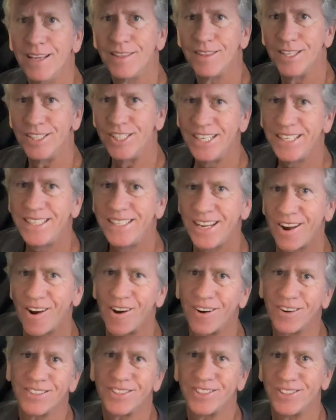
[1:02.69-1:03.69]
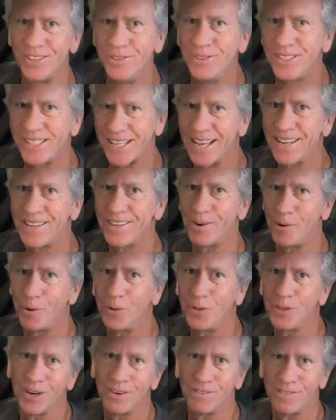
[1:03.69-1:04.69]
The GTRs do tend to
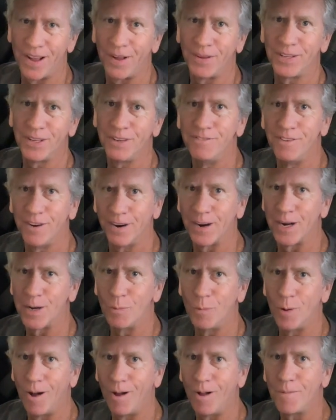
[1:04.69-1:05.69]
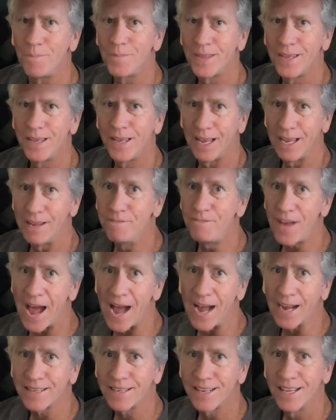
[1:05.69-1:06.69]
hold their value very well. In
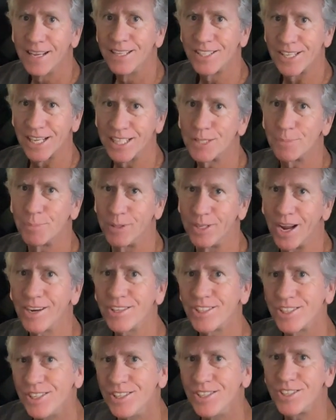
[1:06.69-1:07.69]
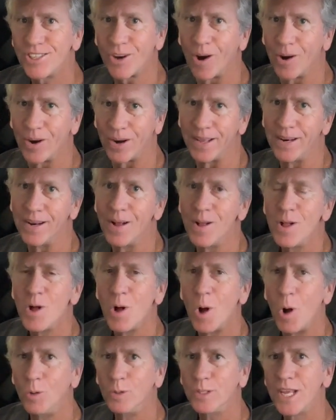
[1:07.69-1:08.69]
fact, since production started,
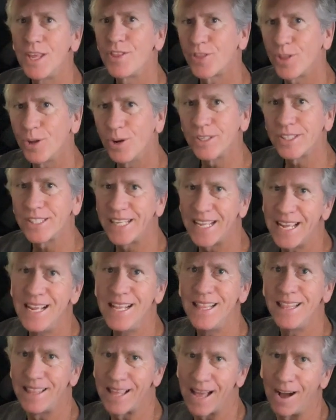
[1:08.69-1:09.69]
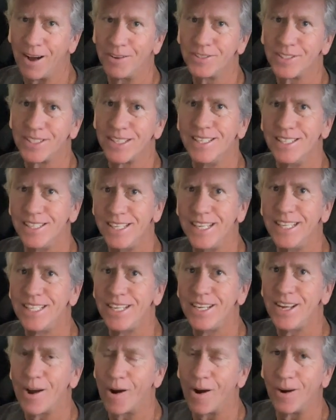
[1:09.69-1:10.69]
only 13,000
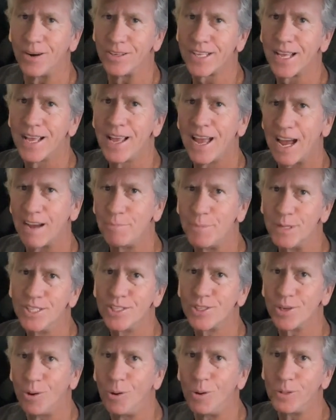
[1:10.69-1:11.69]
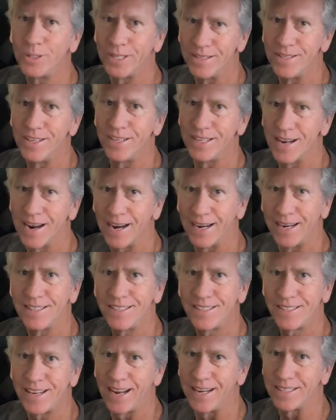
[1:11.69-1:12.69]
GTRs have been sold in the United
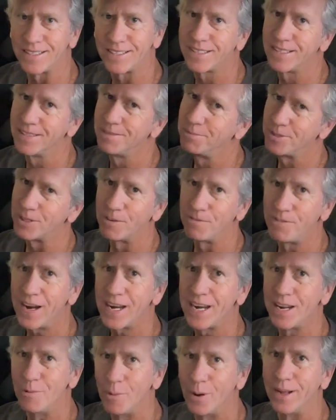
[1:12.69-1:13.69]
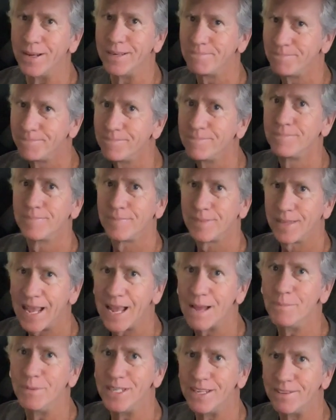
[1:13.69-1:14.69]
States, so finding one
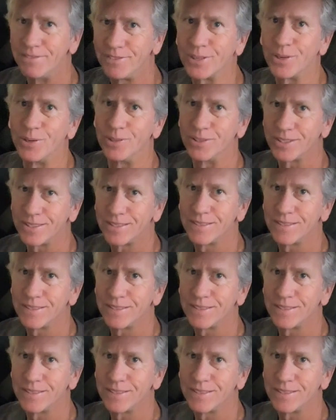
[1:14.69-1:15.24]
can be difficult.